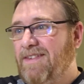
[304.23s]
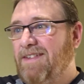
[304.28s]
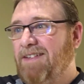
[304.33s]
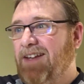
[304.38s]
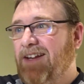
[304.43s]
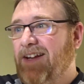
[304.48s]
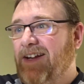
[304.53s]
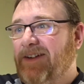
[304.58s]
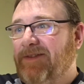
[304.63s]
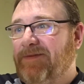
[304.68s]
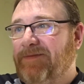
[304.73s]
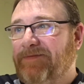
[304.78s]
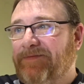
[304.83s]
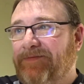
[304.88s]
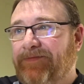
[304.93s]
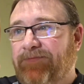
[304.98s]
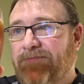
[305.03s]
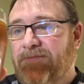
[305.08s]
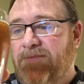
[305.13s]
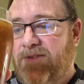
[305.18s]
Yeah,
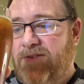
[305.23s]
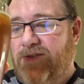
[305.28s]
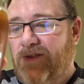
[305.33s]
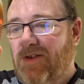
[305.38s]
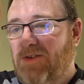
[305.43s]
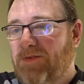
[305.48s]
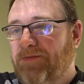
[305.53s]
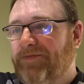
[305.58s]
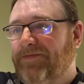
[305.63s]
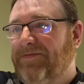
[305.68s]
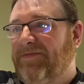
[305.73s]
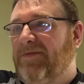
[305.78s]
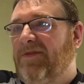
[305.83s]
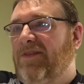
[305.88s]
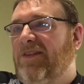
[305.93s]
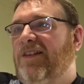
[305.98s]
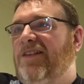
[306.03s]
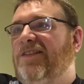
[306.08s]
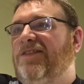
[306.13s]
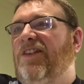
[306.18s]
so
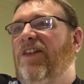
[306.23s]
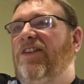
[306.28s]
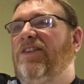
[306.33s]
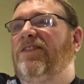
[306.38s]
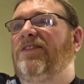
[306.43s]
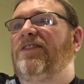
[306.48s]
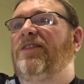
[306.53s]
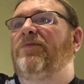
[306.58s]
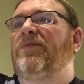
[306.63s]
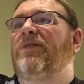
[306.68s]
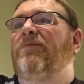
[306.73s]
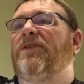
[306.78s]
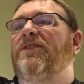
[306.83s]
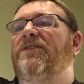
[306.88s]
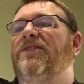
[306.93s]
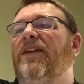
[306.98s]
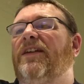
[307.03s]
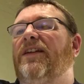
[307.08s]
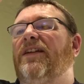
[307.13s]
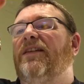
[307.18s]
there's nothing seems to be
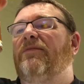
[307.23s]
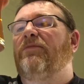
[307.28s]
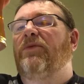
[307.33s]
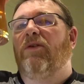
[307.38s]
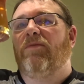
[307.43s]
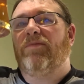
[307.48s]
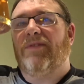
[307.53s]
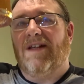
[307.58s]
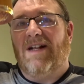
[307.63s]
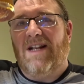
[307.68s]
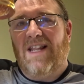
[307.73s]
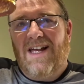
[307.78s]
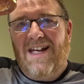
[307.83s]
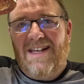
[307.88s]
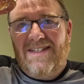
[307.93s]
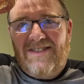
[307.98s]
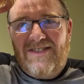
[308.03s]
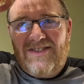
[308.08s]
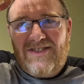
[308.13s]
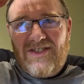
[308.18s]
sitting in the bottom of the
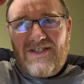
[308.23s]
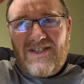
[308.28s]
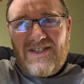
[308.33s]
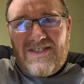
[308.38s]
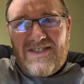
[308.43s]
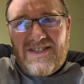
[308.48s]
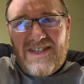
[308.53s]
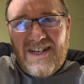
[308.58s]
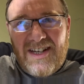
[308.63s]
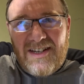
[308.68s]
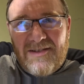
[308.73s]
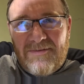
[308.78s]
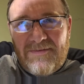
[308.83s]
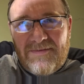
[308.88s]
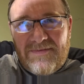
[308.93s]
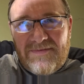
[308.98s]
glass, as you can see.